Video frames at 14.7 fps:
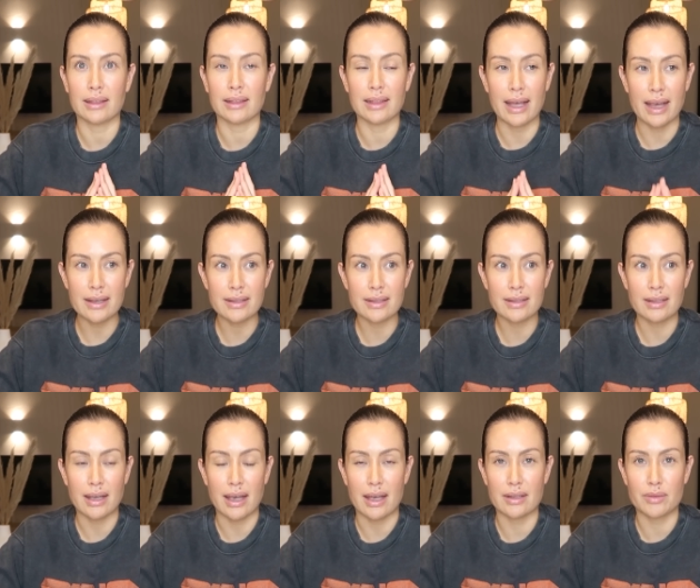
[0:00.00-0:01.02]

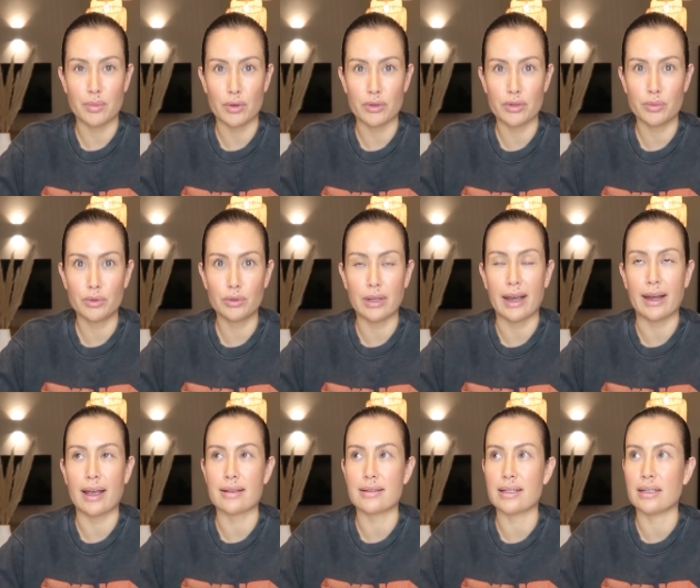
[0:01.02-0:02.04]
less as possible, like
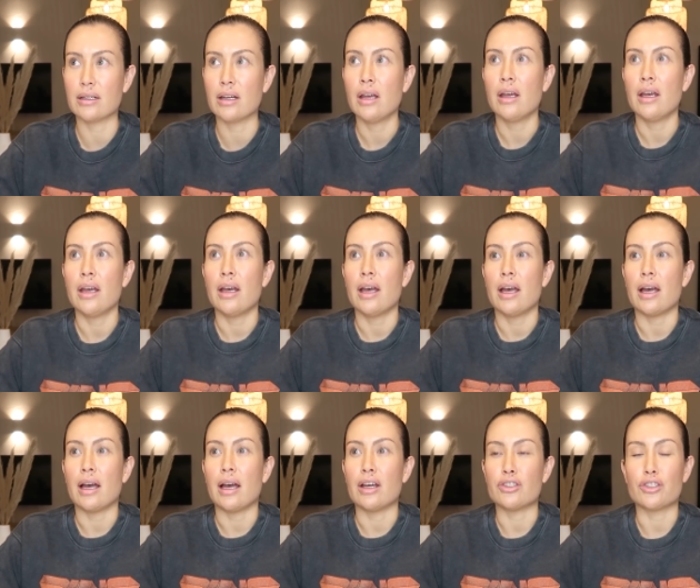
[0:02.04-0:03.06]
as in
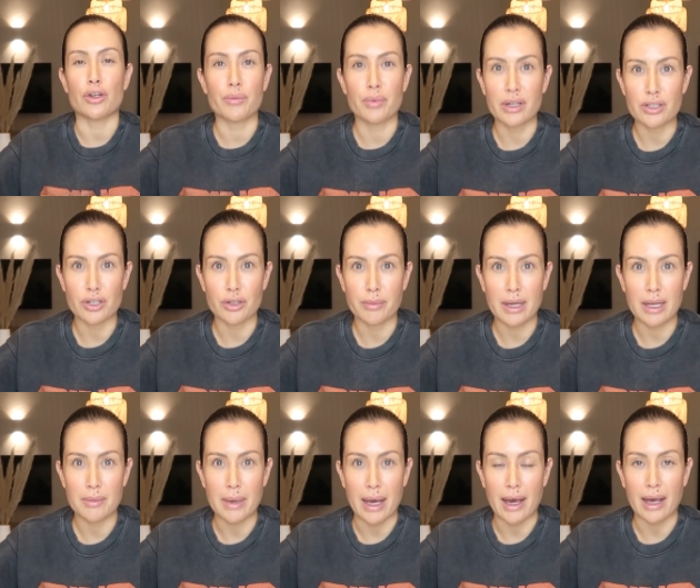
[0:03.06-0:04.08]
don't bring too
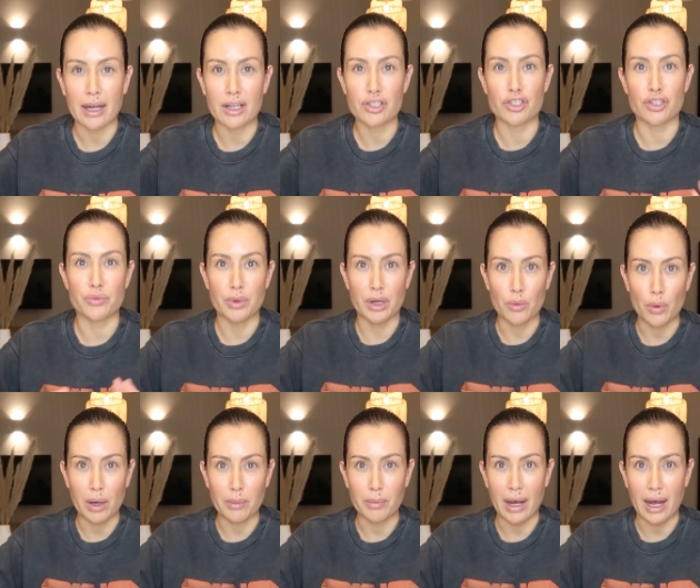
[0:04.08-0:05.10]
many bags, just bring
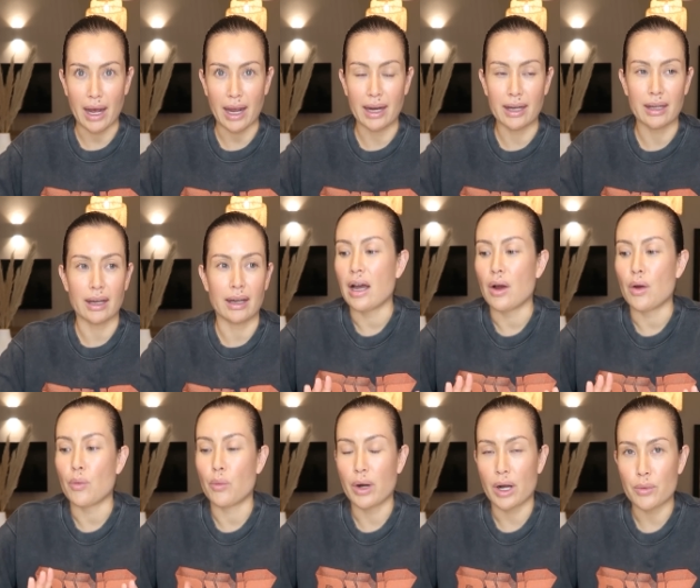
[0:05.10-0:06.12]
one bag.
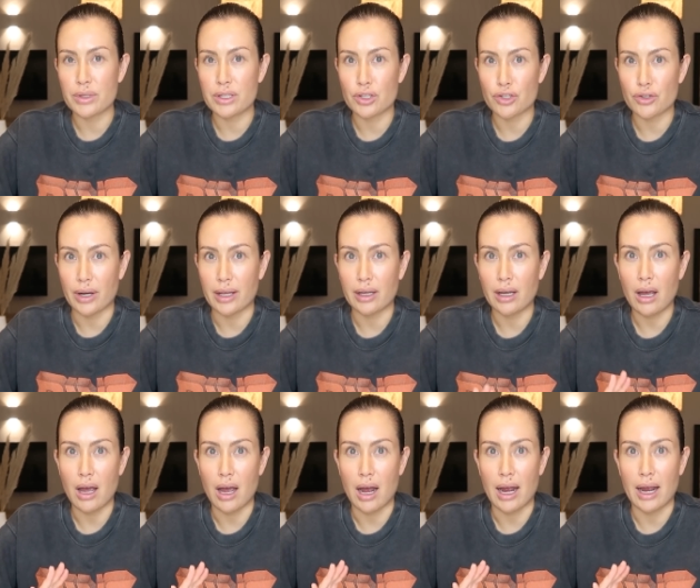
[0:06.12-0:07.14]
When I was in
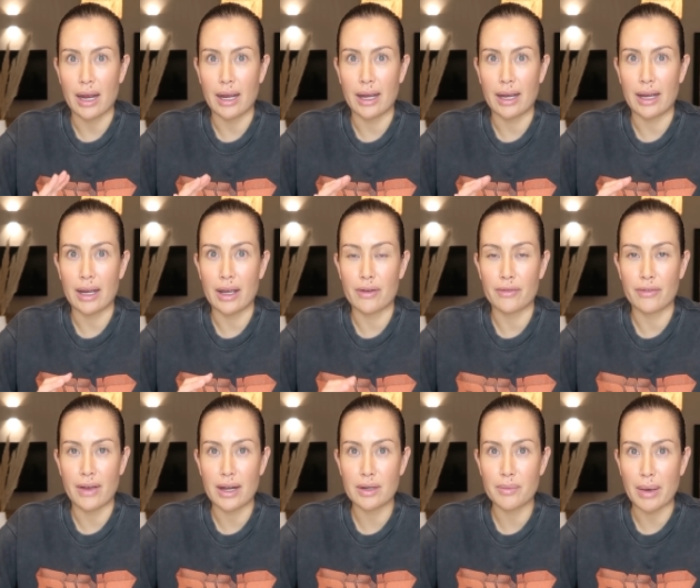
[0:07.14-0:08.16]
Australia, I
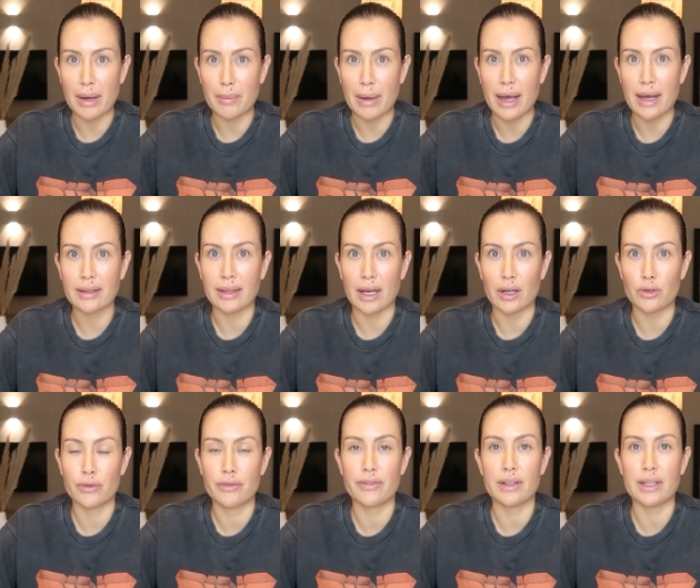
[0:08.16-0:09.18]
found a backpack that
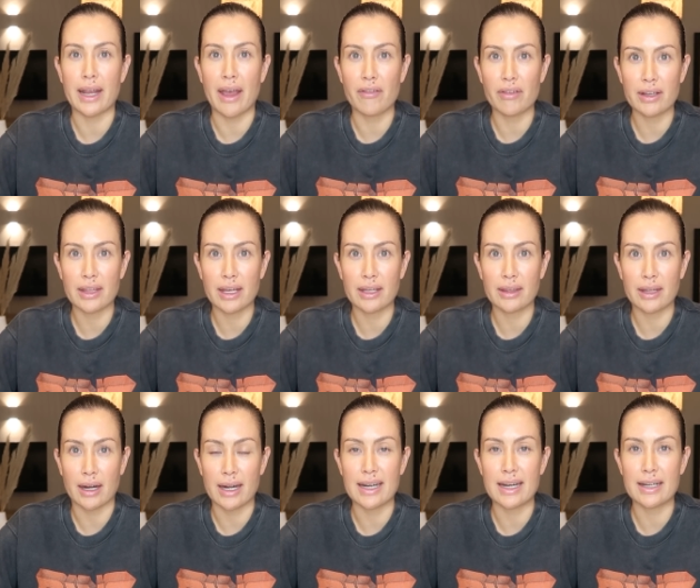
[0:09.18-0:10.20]
could fit everything
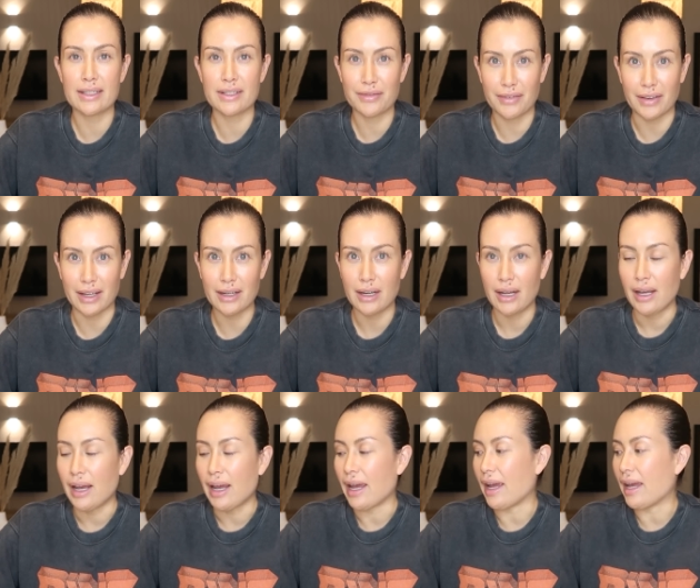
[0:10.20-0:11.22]
that I needed to fit,
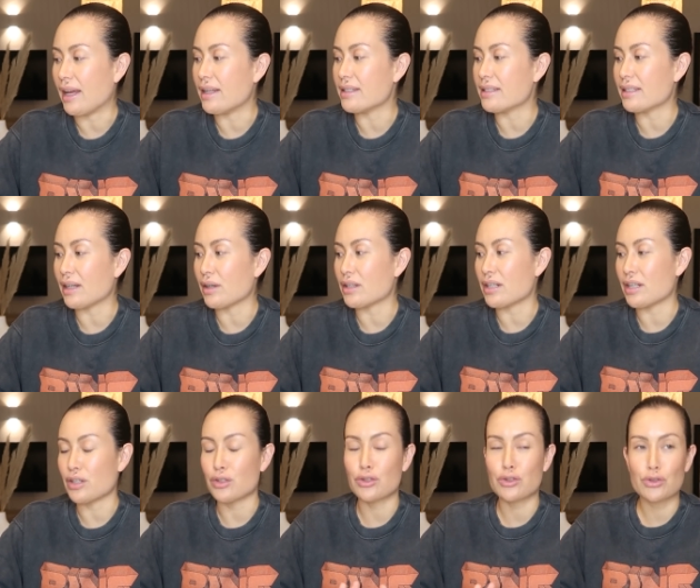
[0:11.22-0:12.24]
and it
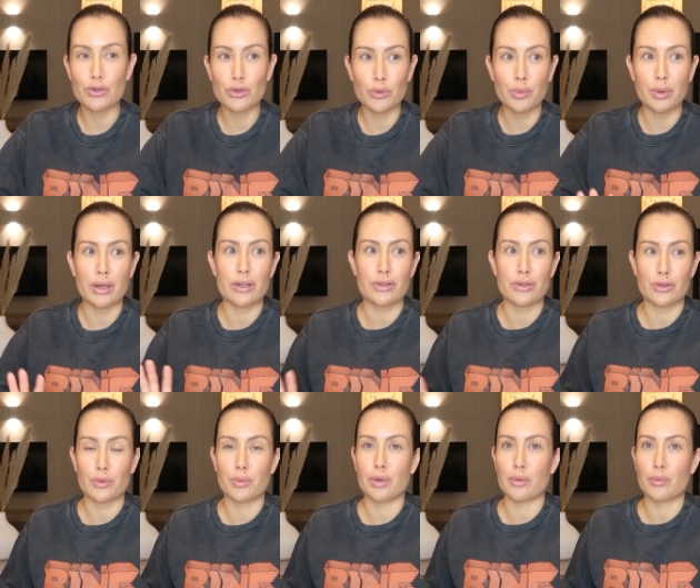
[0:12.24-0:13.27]
is super,
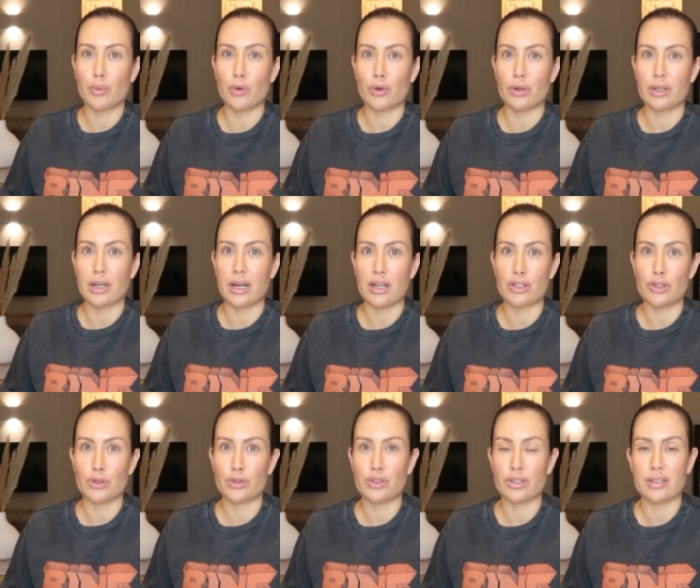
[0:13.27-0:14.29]
super important
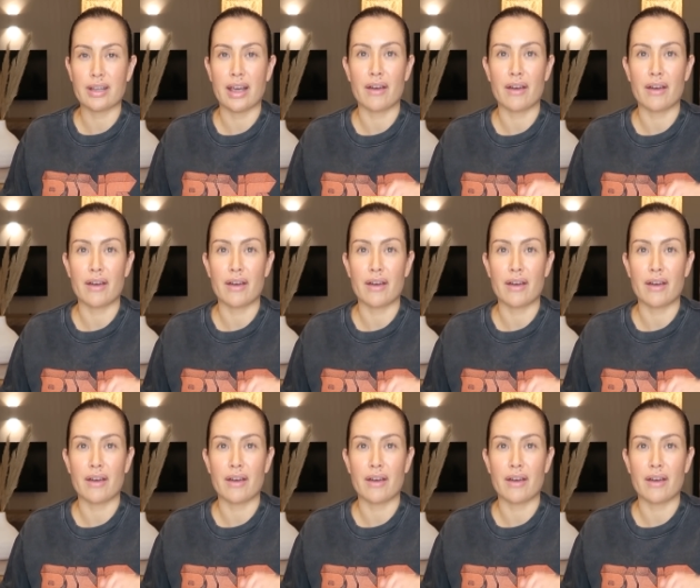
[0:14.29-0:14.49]
to just